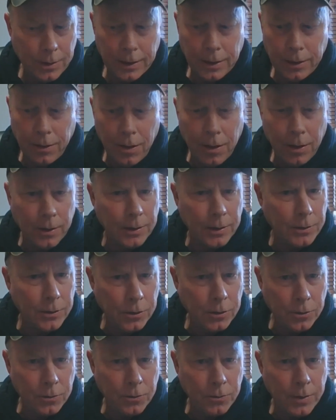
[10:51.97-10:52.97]
all the
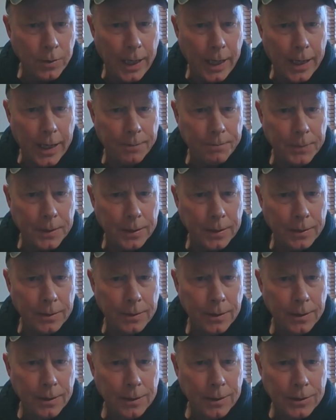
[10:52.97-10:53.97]
new happening
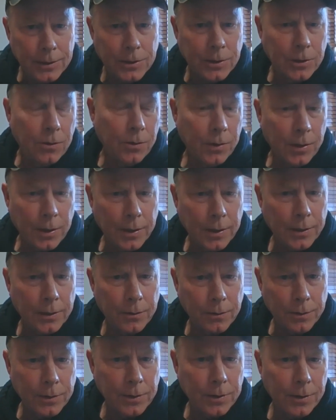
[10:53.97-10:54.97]
is going on in
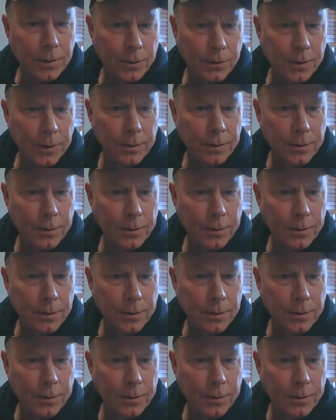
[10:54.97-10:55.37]
North Dakota.